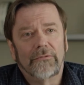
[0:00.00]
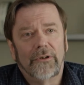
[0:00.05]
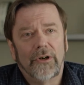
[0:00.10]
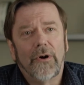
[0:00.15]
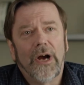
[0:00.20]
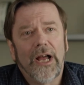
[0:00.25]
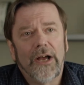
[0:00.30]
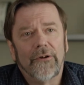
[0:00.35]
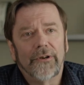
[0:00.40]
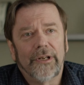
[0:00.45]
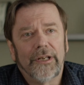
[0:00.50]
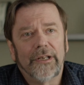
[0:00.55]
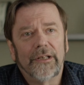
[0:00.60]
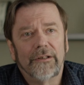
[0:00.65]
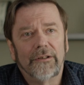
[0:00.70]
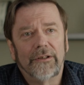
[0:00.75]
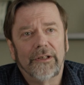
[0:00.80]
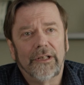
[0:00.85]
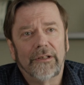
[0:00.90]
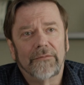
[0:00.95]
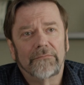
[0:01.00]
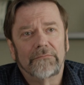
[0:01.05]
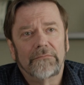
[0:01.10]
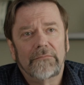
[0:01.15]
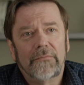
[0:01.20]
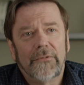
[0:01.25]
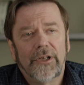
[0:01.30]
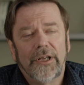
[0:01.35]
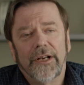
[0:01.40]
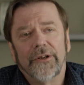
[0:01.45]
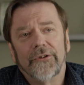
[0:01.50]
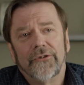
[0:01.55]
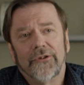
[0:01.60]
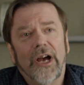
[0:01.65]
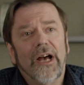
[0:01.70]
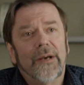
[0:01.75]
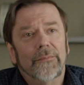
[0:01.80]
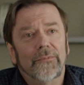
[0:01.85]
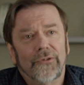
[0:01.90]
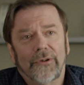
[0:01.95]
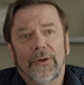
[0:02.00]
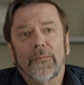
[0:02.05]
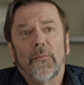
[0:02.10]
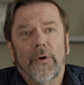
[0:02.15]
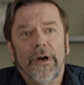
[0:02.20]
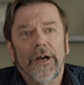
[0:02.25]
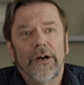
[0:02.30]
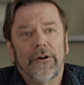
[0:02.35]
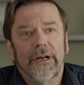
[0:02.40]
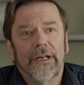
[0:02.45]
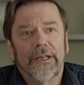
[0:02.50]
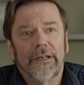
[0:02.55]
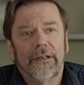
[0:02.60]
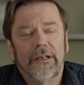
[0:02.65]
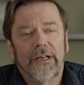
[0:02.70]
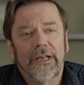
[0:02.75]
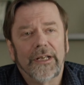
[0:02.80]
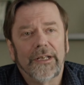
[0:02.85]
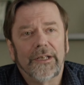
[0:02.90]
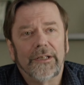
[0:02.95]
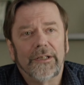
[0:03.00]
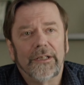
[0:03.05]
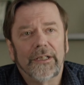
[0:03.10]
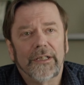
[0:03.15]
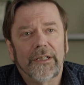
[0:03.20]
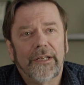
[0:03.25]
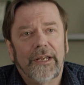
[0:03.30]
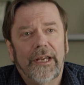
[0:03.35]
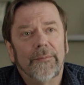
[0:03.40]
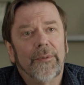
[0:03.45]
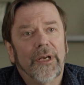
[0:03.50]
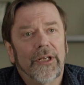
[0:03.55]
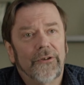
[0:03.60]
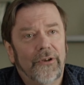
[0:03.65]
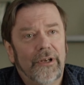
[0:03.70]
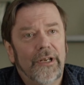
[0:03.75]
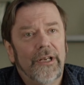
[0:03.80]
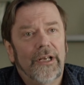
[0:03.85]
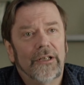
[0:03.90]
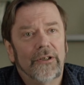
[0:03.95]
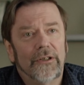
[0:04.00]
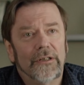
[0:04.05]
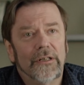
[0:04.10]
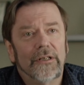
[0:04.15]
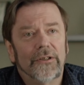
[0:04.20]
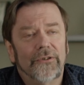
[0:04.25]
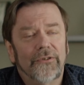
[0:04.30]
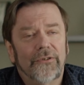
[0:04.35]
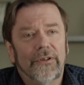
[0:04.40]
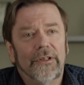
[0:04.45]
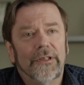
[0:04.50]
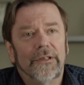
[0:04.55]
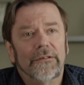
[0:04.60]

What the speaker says: out and get a job somewhere, I came out to Cal Arts.